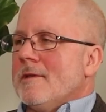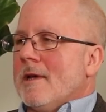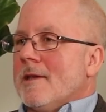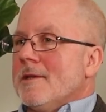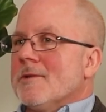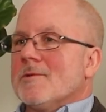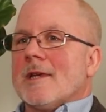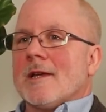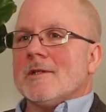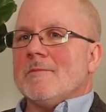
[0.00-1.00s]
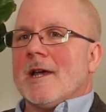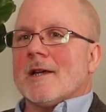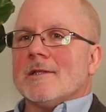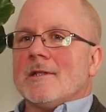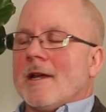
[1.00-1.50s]
Yeah, this was actually
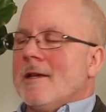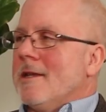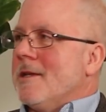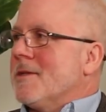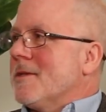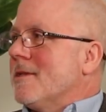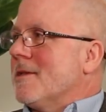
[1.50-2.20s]
back in the 90s.